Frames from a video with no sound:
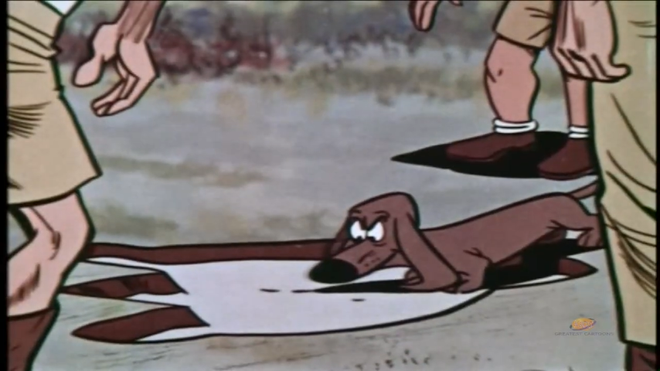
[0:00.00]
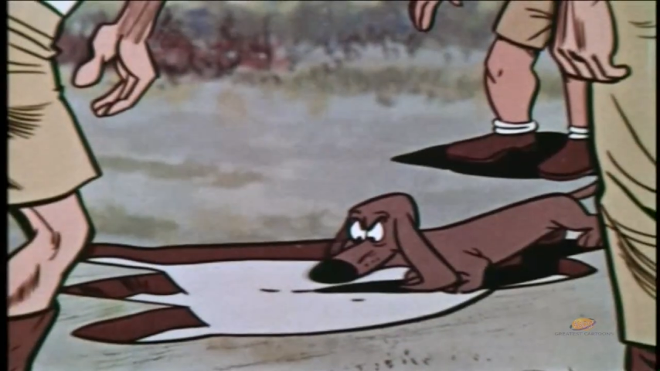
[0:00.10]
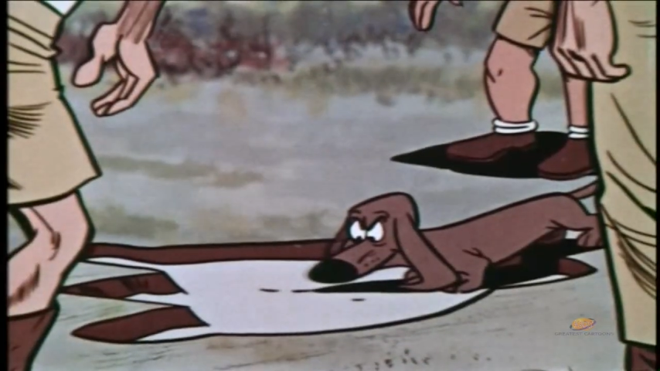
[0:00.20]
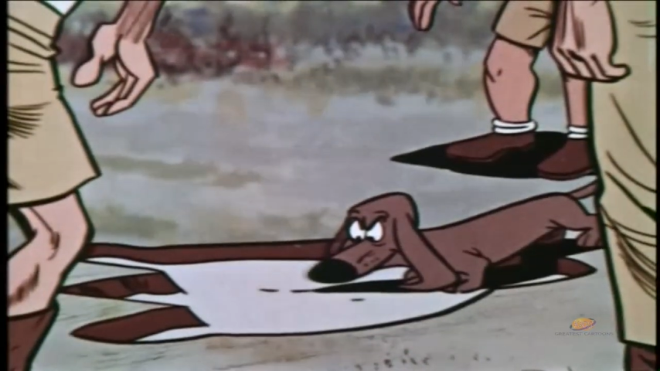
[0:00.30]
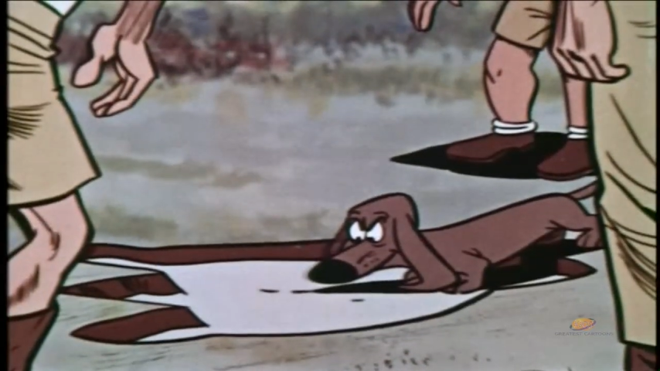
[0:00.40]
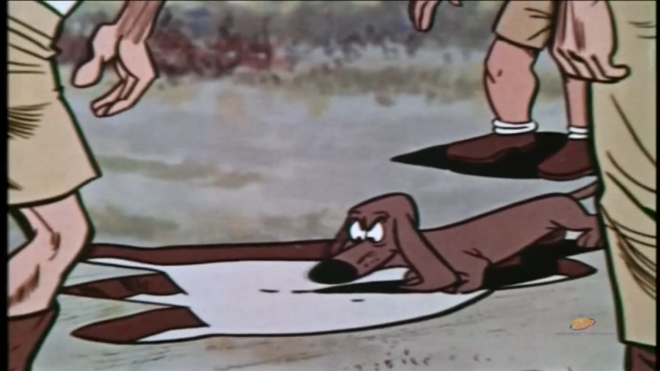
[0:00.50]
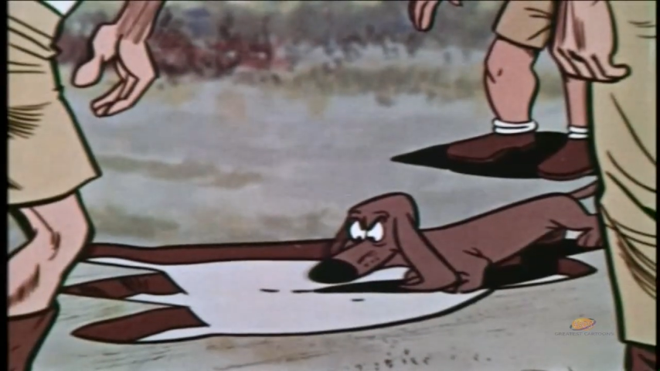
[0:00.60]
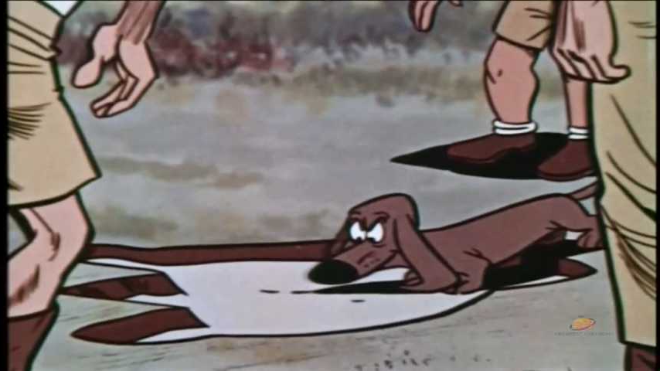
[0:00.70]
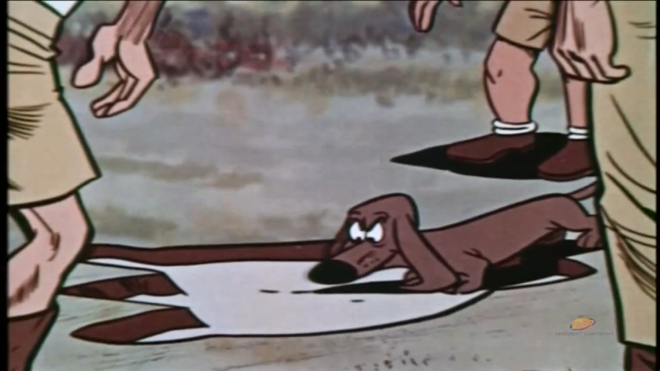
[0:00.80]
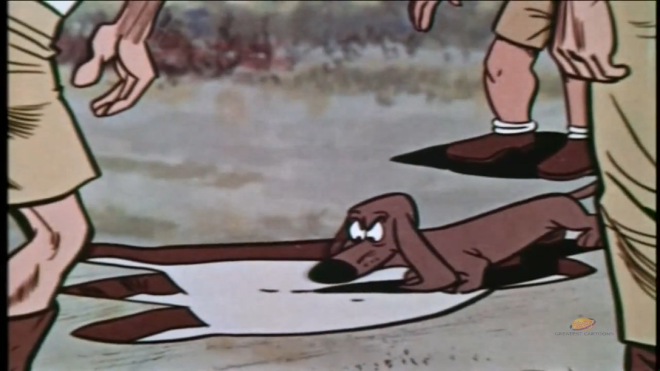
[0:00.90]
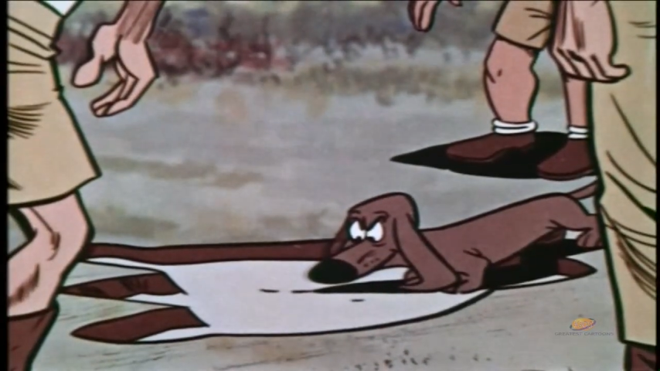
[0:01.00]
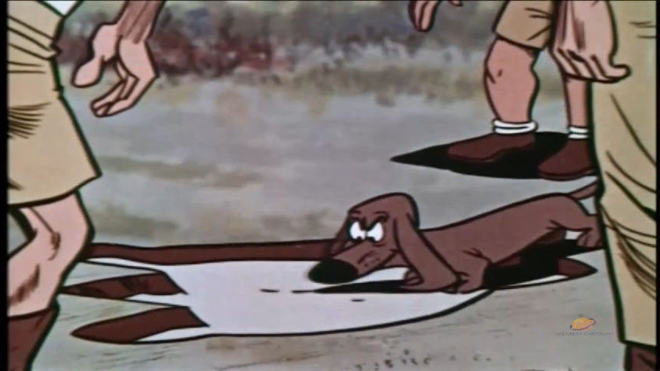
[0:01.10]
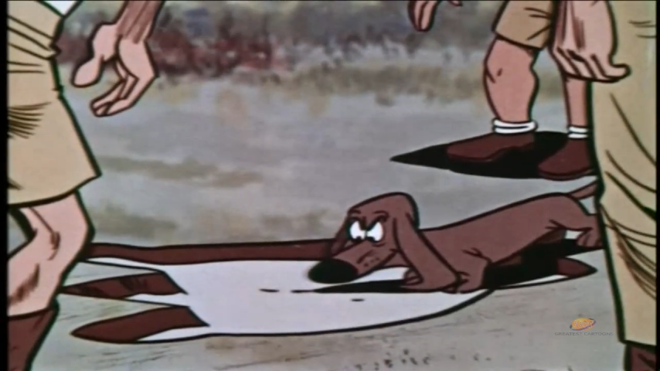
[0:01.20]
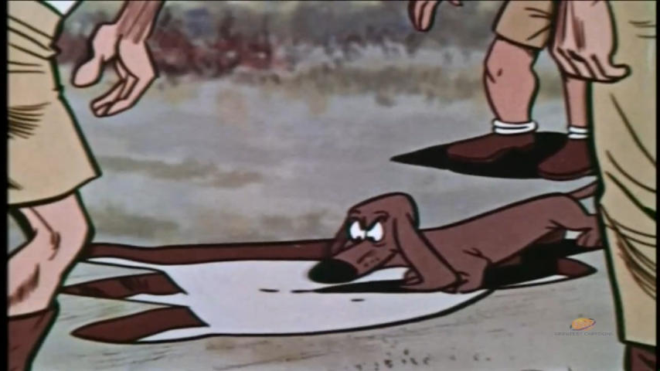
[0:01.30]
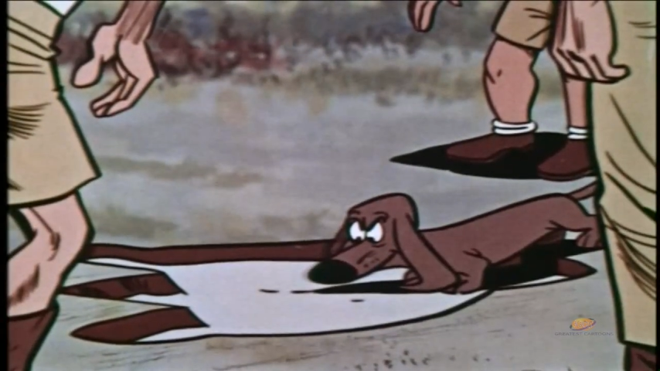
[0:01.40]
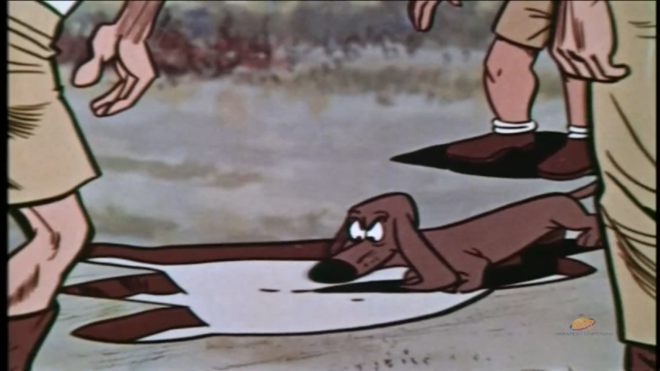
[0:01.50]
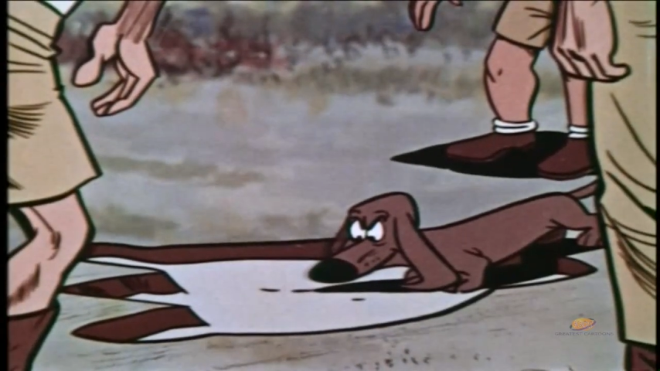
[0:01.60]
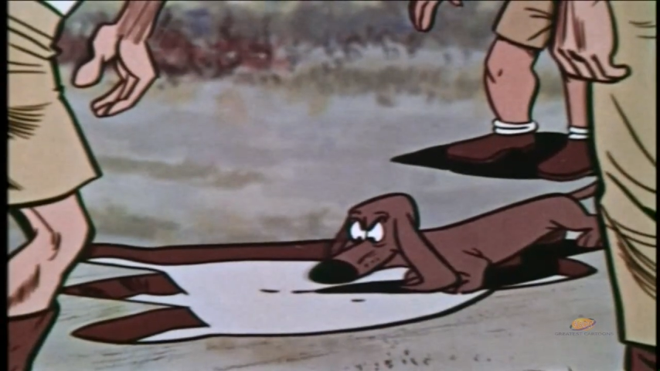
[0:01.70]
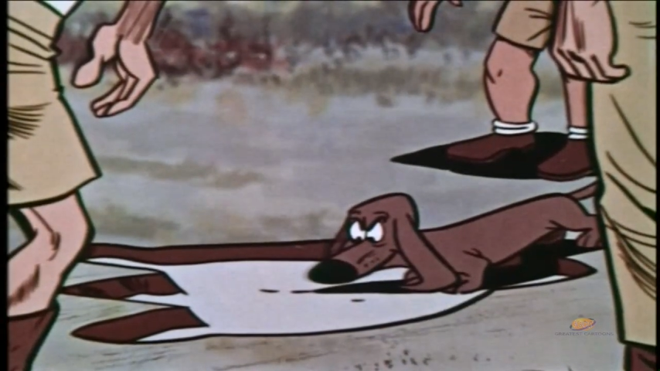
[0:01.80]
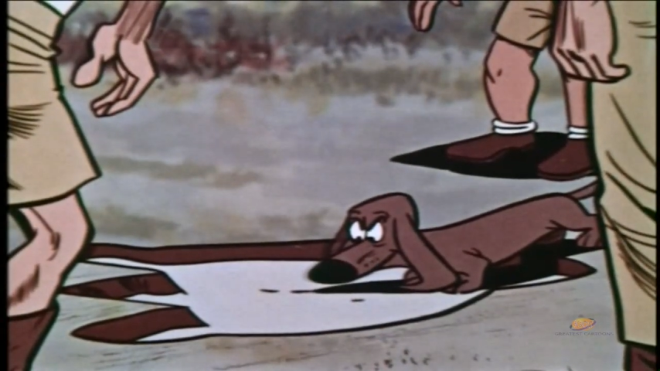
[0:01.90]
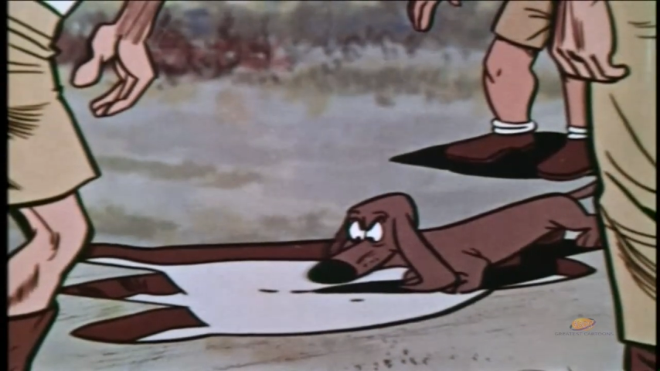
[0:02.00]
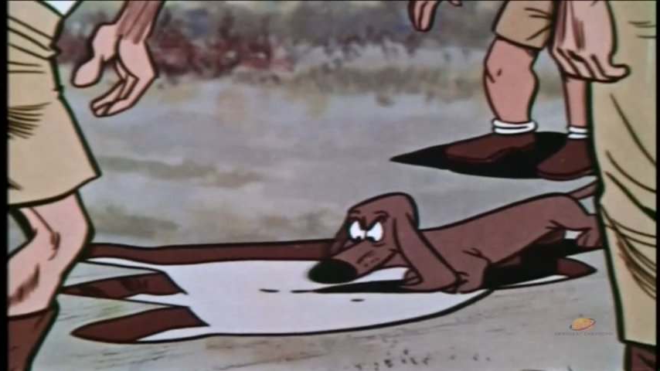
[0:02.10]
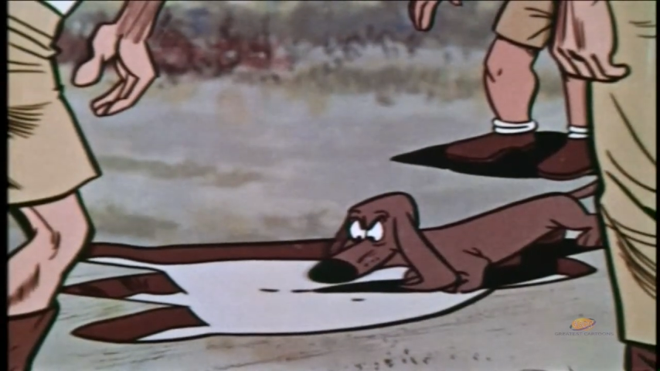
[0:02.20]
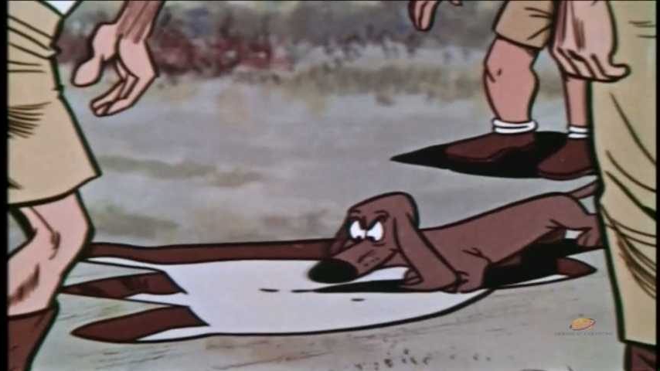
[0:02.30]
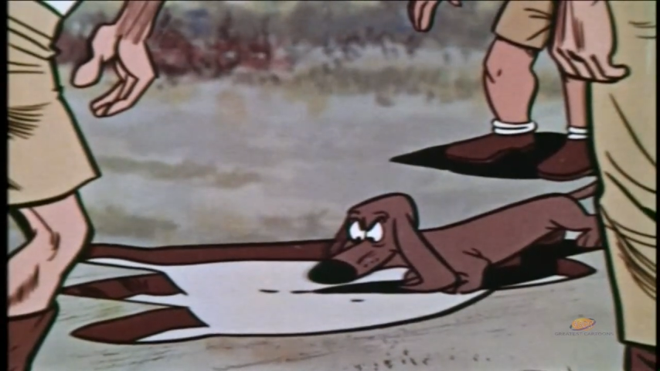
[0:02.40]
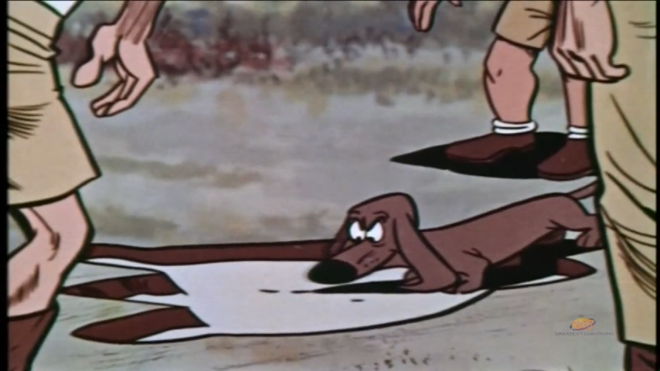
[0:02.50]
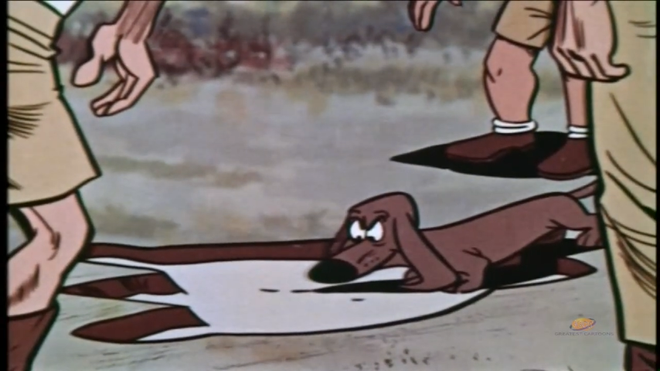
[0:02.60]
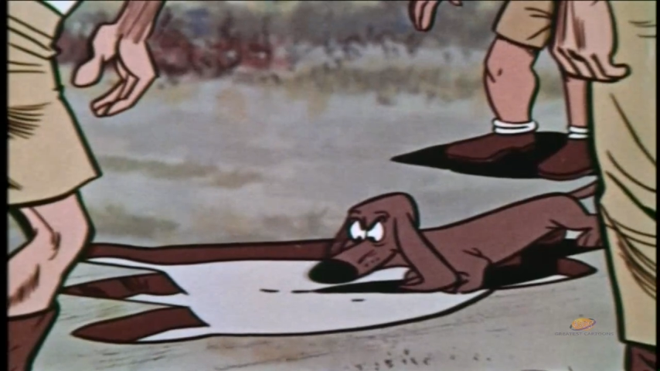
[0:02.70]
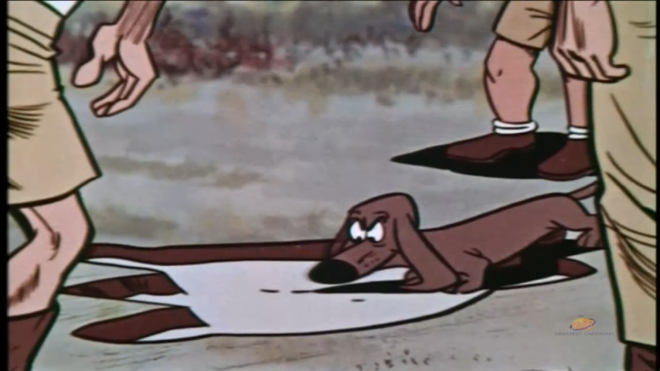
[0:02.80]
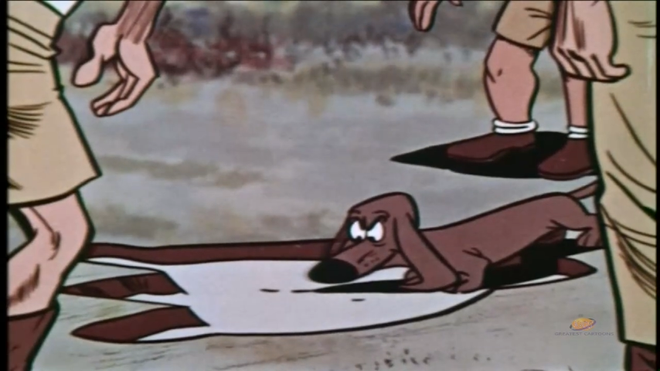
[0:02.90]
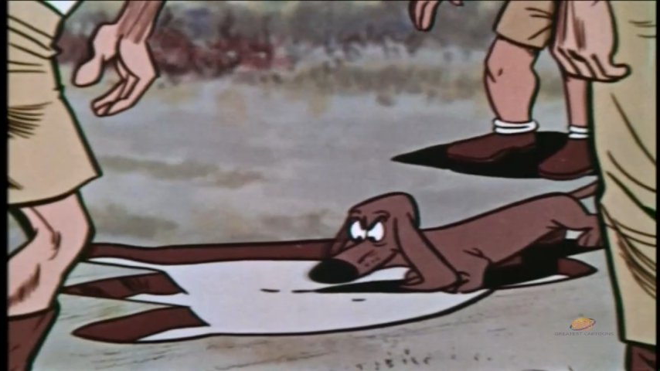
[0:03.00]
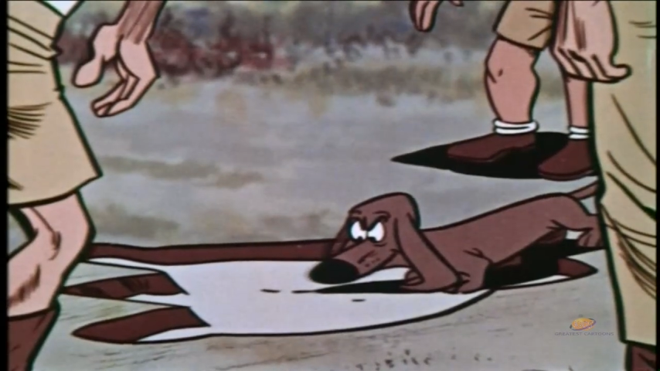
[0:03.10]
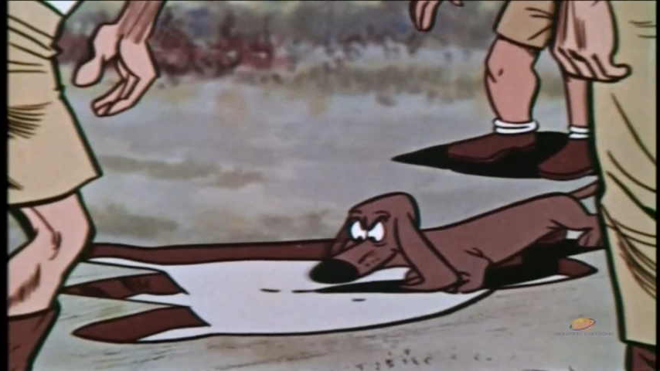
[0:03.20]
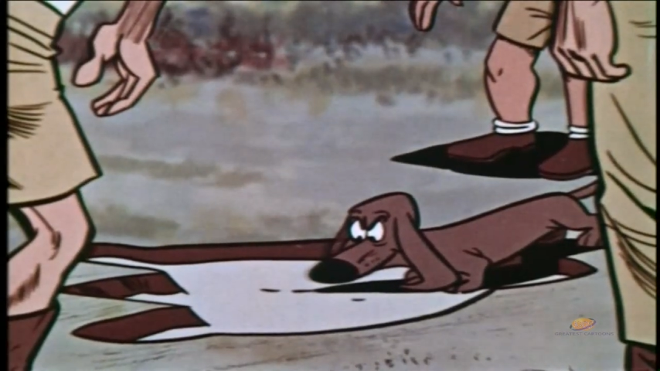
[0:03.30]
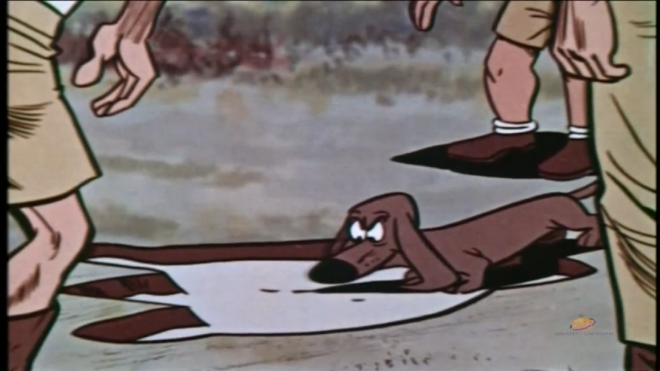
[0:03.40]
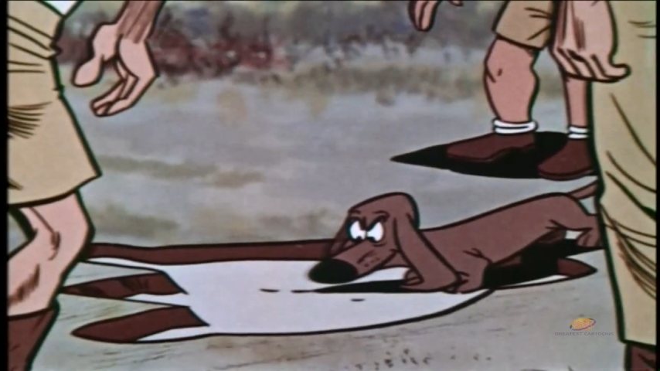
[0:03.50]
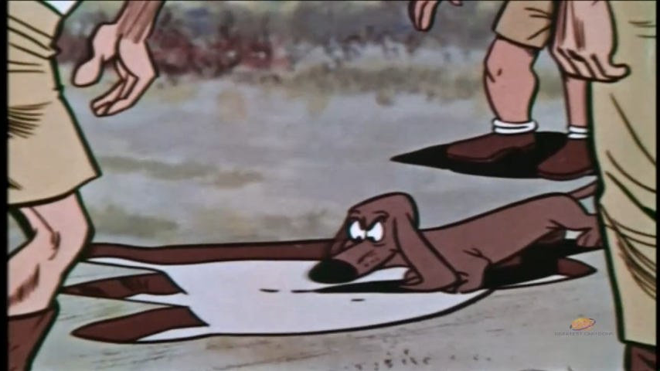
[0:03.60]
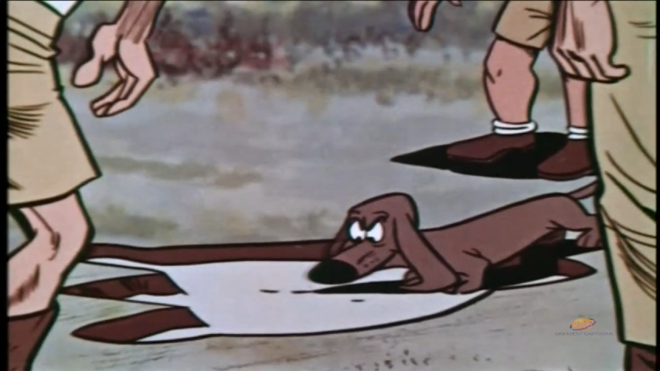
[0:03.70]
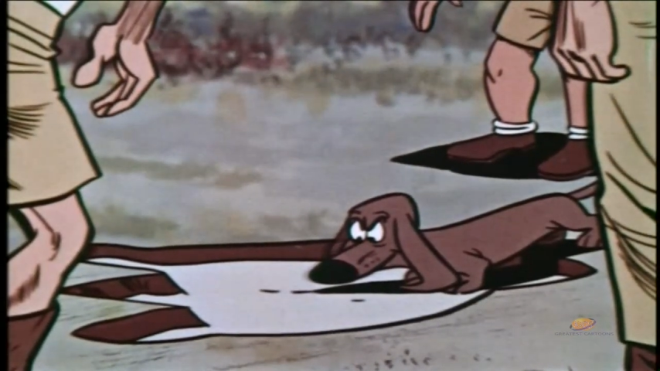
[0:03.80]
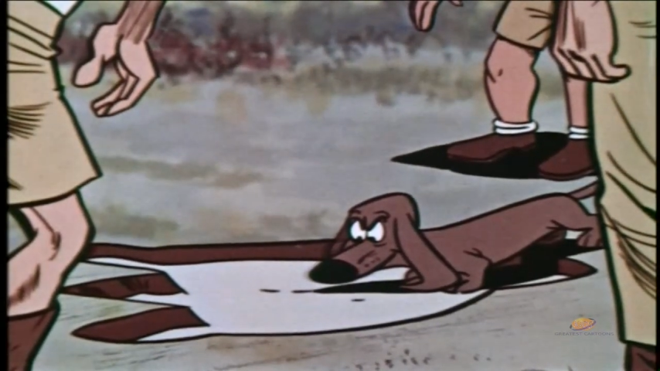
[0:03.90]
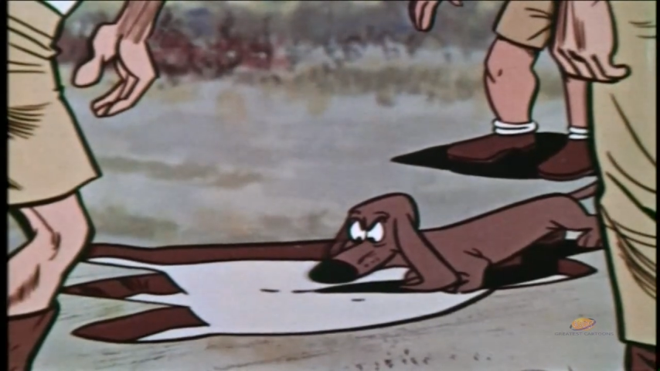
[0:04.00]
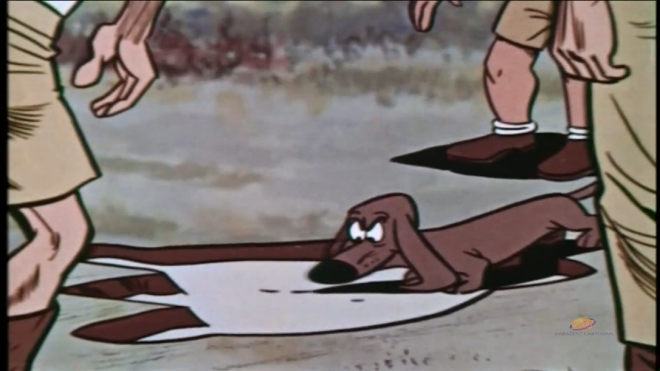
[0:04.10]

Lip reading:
Nobody's mouth can be seen.